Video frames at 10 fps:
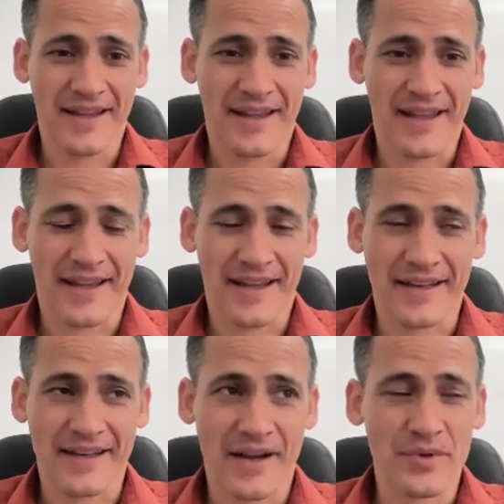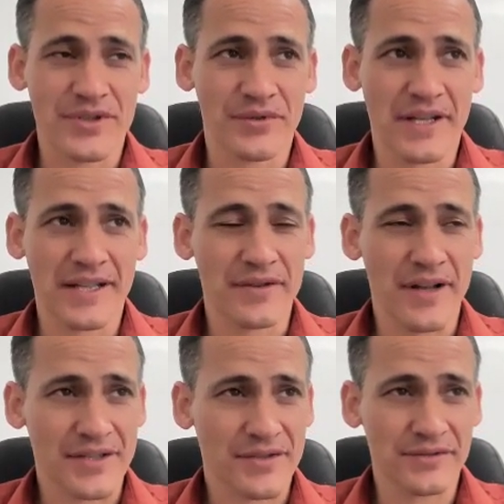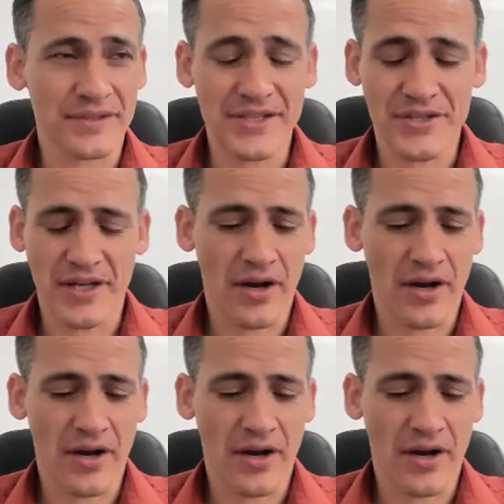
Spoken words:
And I went to an international teaching